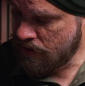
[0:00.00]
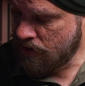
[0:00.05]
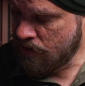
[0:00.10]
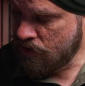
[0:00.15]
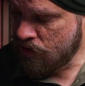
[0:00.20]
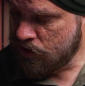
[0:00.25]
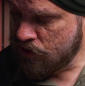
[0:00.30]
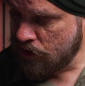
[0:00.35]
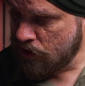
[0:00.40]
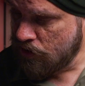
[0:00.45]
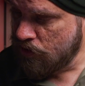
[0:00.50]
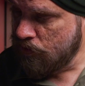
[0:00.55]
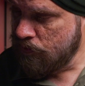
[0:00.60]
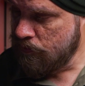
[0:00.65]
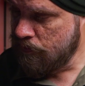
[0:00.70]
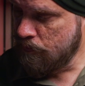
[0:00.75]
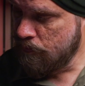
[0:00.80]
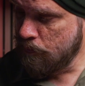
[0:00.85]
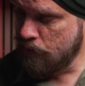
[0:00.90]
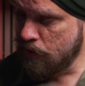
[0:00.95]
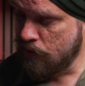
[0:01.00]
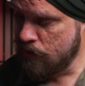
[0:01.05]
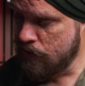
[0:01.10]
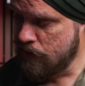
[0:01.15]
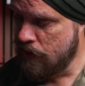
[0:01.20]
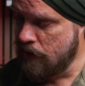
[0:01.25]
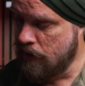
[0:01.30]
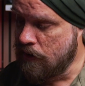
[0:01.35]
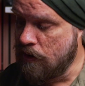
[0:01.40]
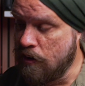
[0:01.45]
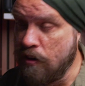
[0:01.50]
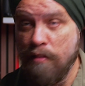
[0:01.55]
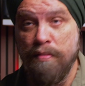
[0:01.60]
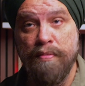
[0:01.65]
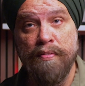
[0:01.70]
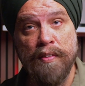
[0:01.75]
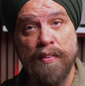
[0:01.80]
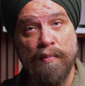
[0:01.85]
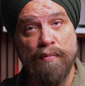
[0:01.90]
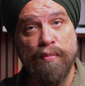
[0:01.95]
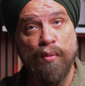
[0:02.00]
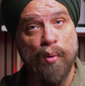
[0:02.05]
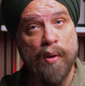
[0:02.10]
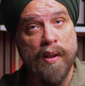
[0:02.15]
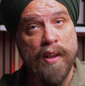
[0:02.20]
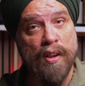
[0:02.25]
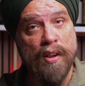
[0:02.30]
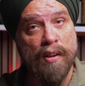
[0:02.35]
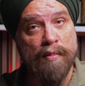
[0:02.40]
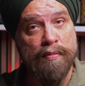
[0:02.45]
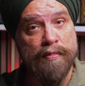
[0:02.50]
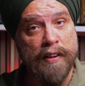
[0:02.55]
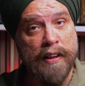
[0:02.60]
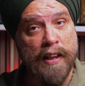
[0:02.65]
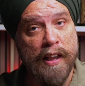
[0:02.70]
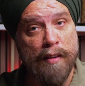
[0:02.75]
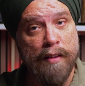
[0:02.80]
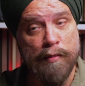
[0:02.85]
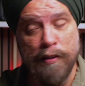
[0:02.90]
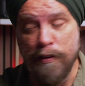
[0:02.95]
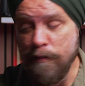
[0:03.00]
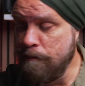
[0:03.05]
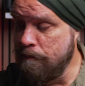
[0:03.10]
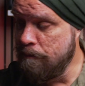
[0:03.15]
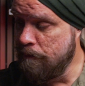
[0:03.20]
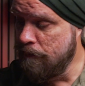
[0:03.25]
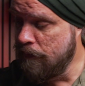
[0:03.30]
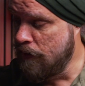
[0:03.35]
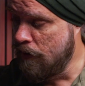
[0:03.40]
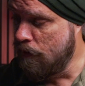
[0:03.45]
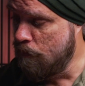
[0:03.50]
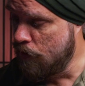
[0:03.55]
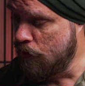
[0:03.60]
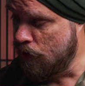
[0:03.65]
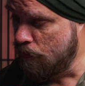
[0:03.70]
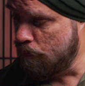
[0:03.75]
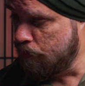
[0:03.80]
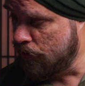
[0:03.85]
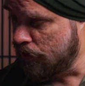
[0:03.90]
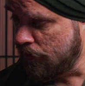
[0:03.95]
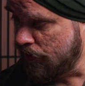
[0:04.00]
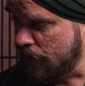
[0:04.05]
So we're going to take off the 40 off the camera and we're going to put the